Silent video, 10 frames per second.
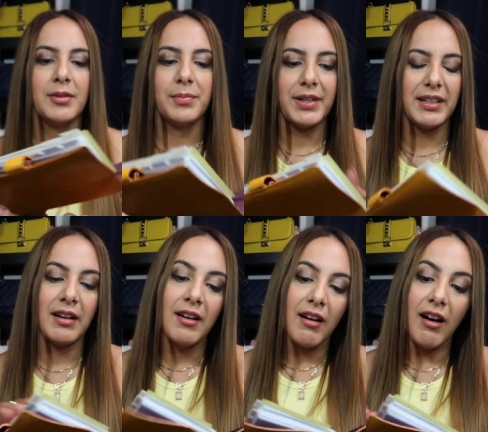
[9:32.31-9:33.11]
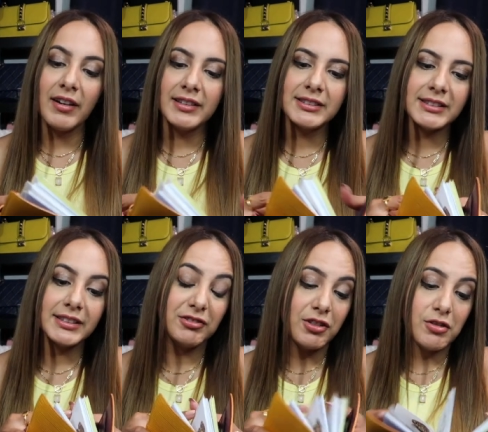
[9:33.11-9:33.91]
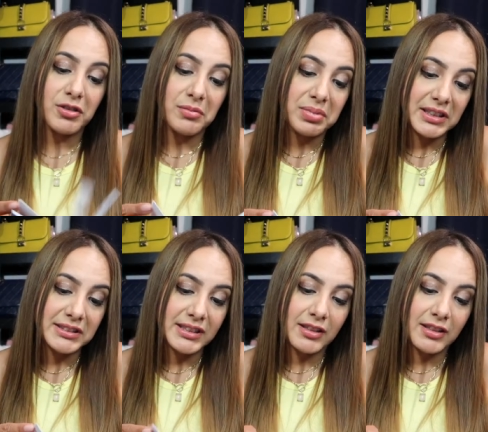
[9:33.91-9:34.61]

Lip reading: But honestly, no complaints.